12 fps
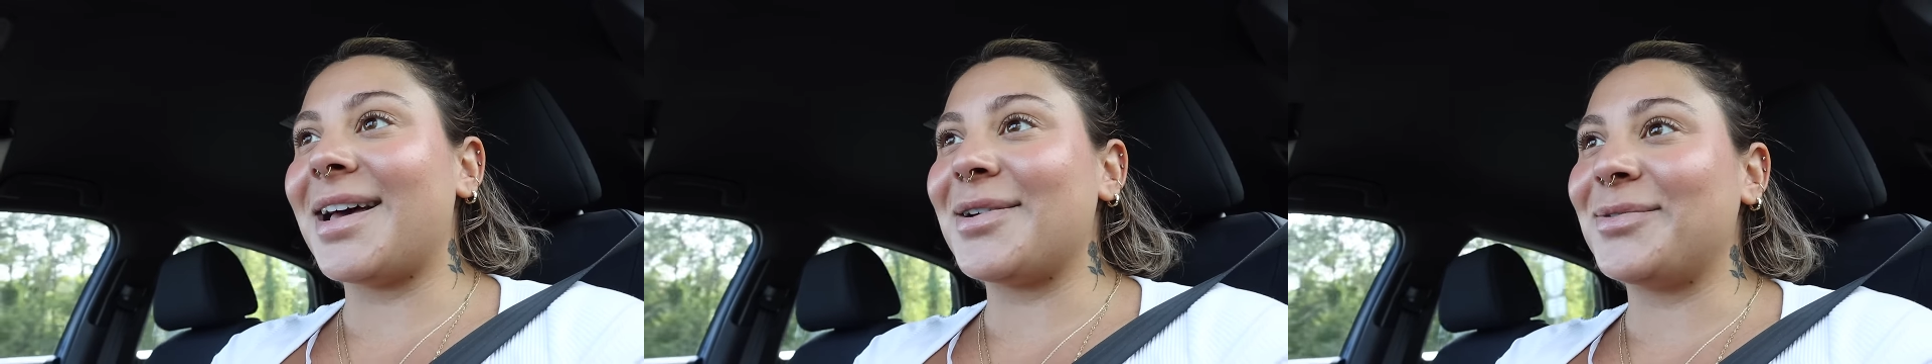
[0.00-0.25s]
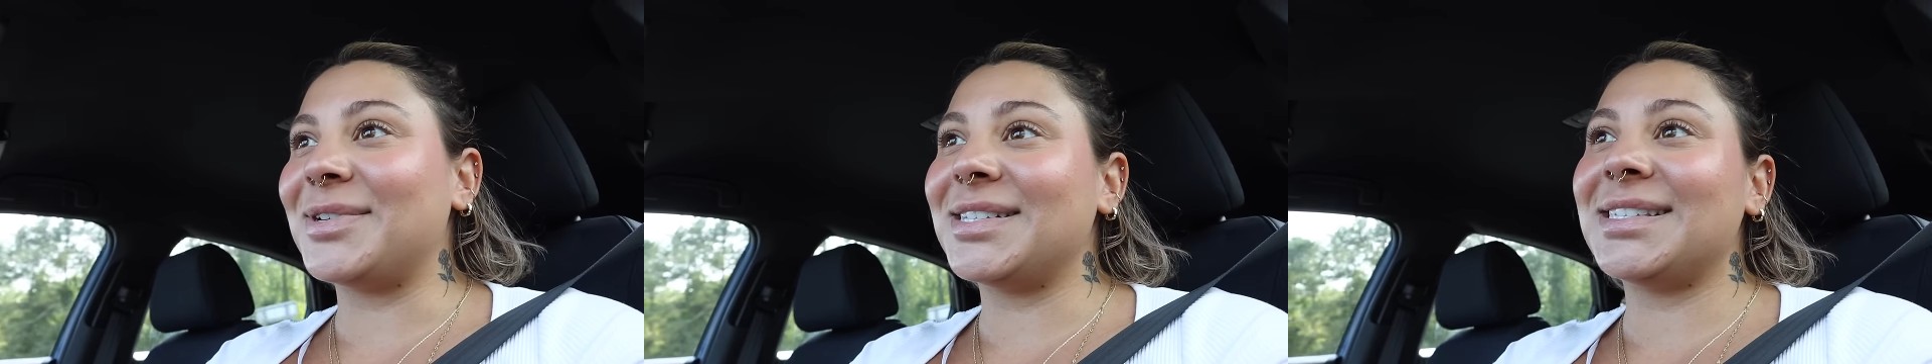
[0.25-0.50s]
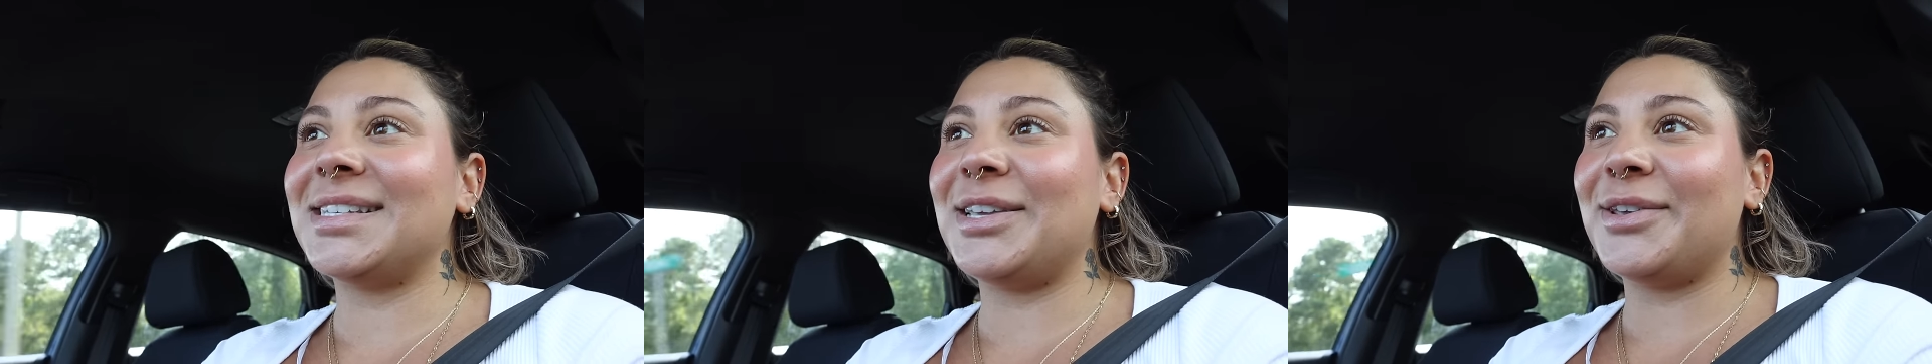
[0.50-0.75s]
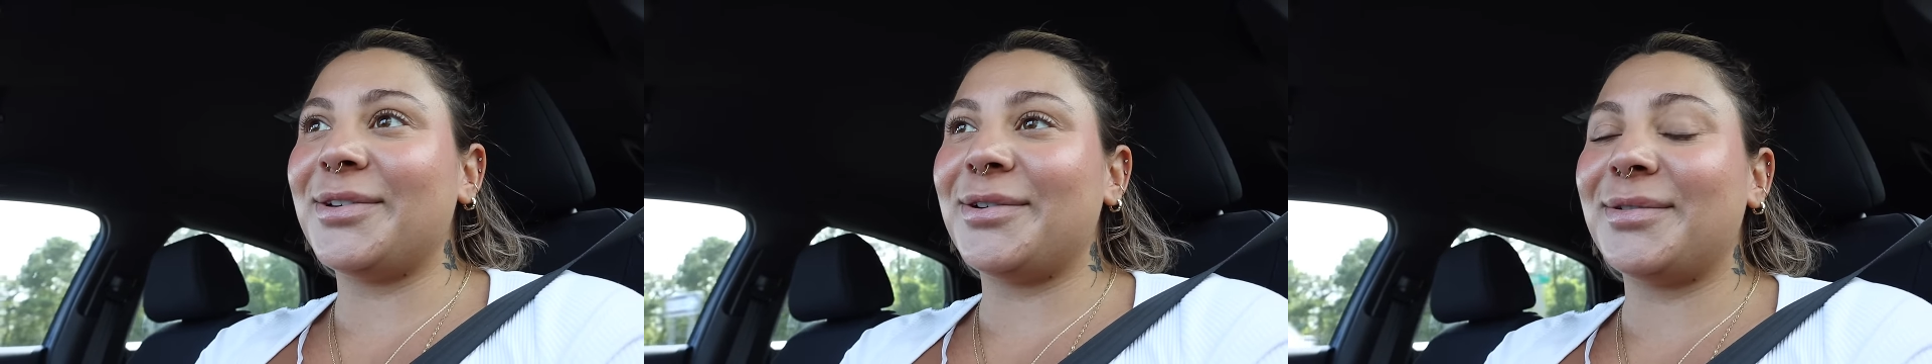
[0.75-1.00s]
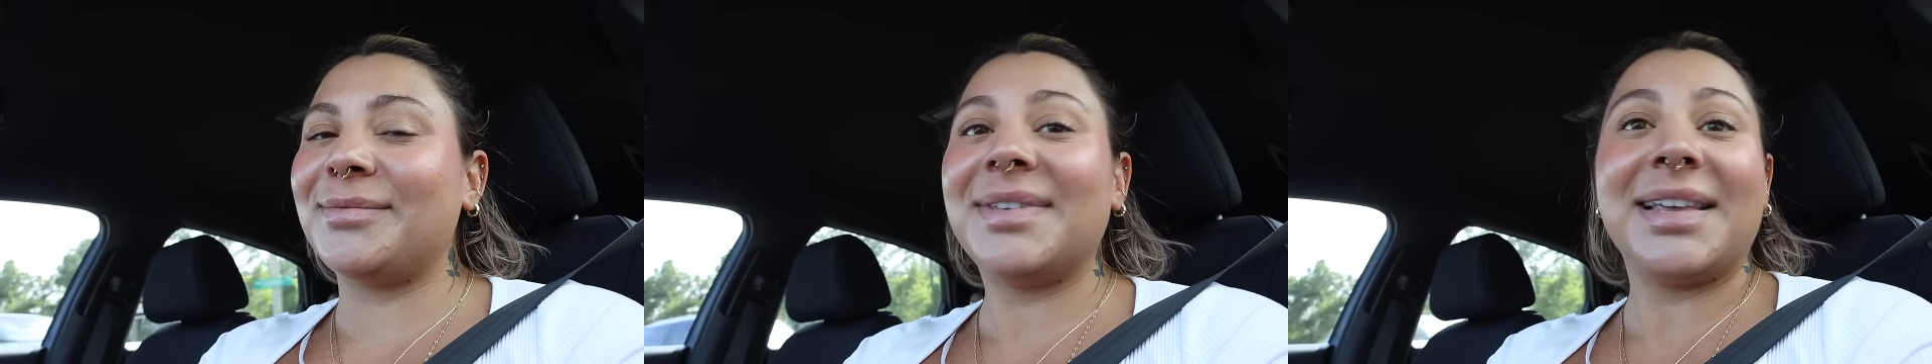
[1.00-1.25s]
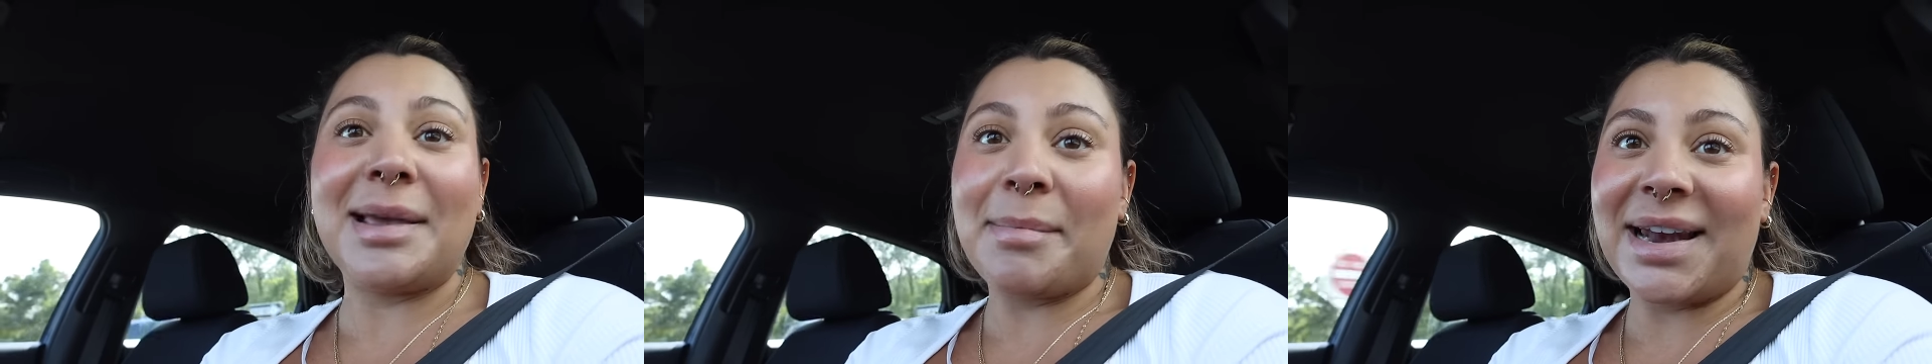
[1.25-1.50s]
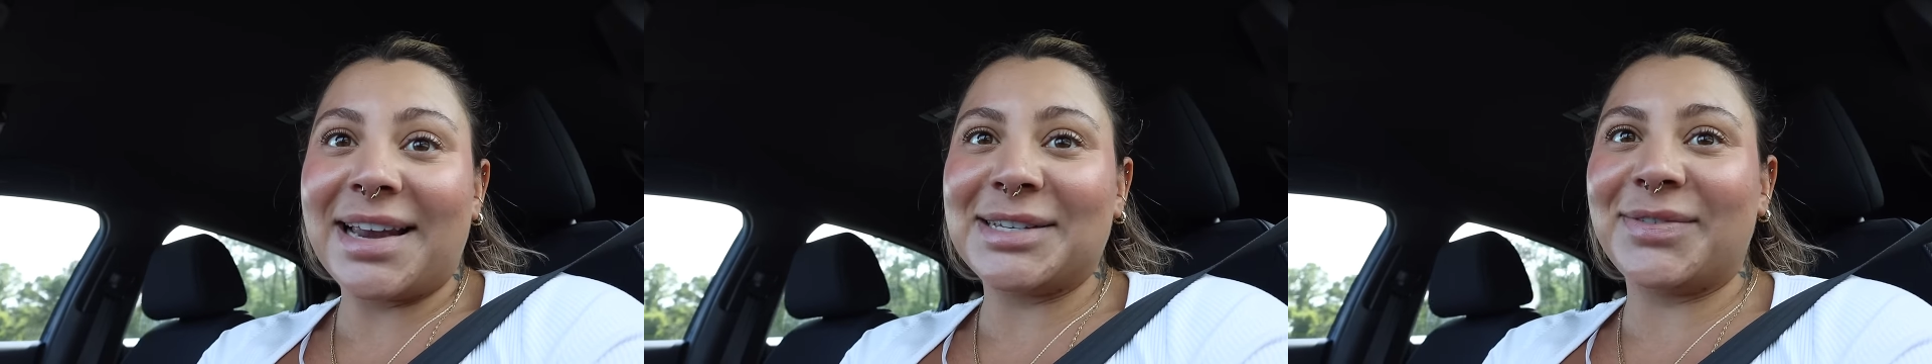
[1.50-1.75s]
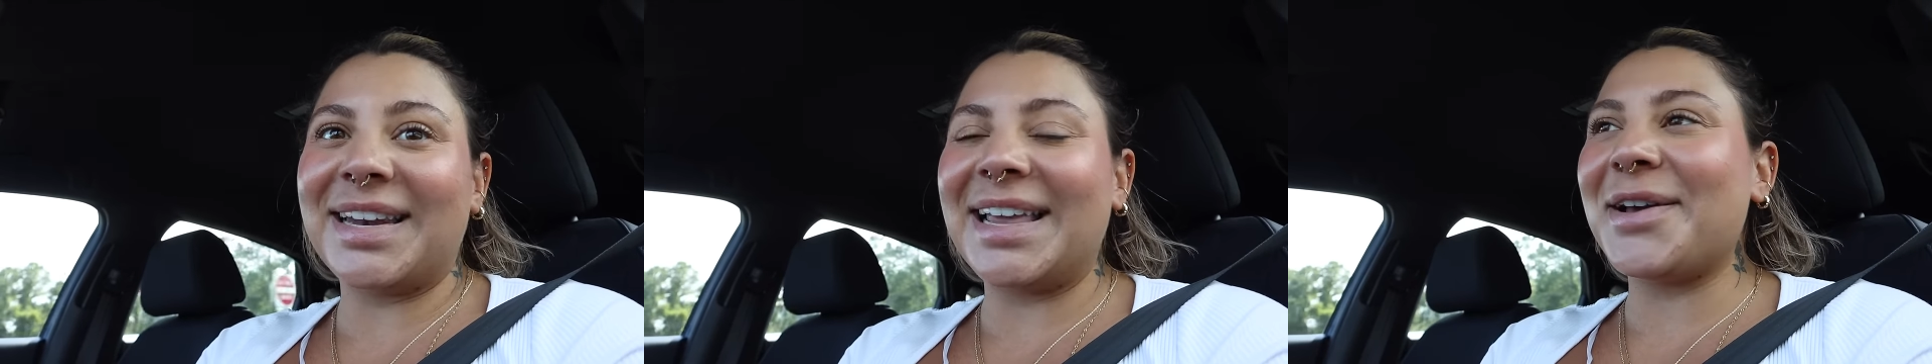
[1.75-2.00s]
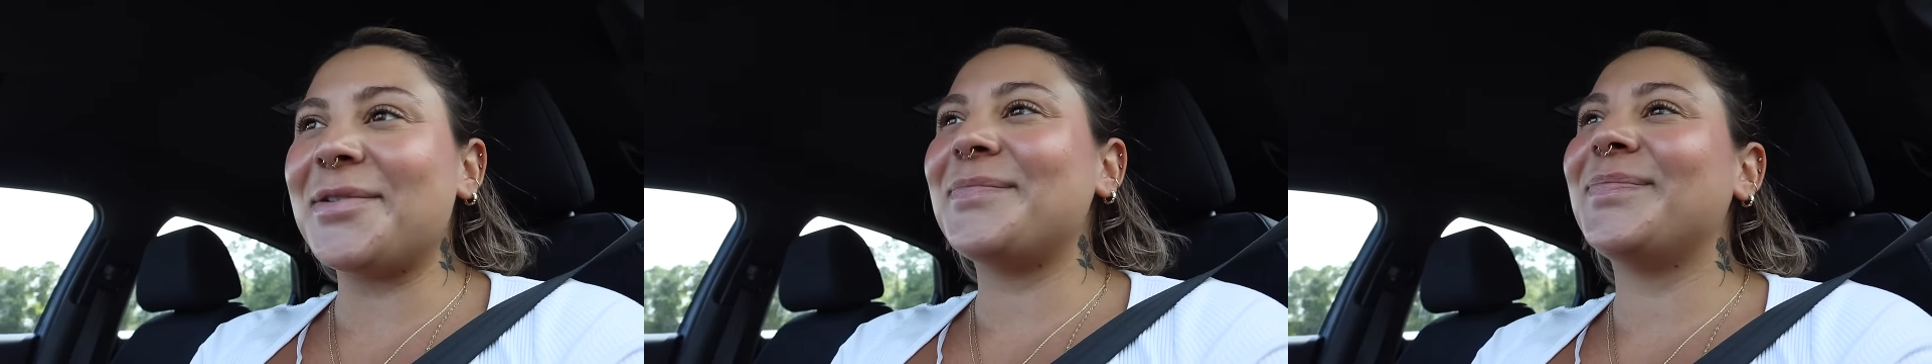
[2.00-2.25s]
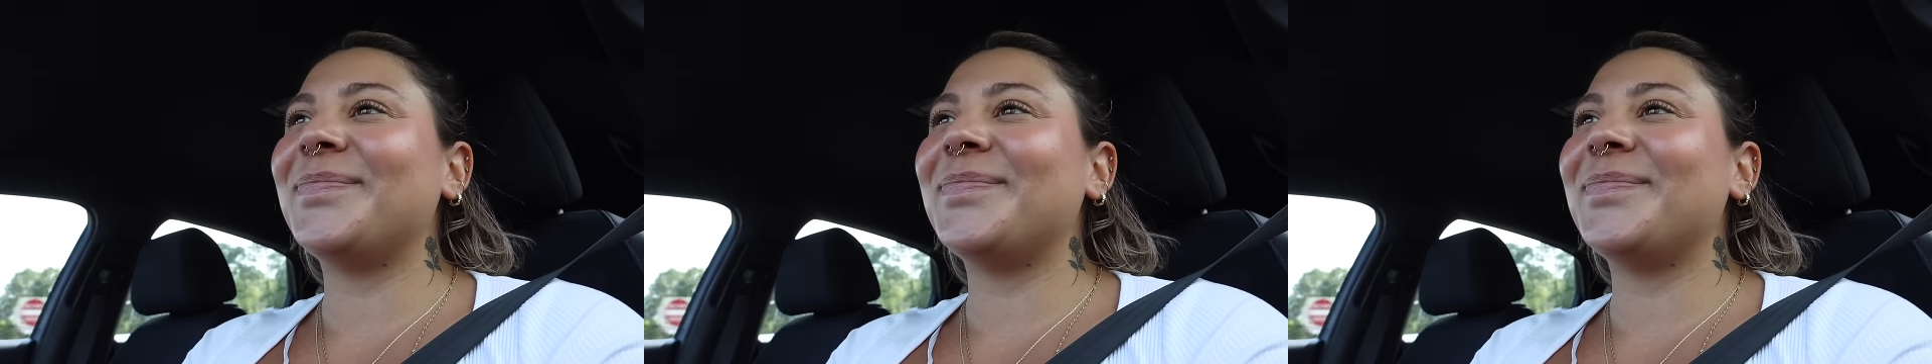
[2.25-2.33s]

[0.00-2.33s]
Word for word: I will see you in my next video.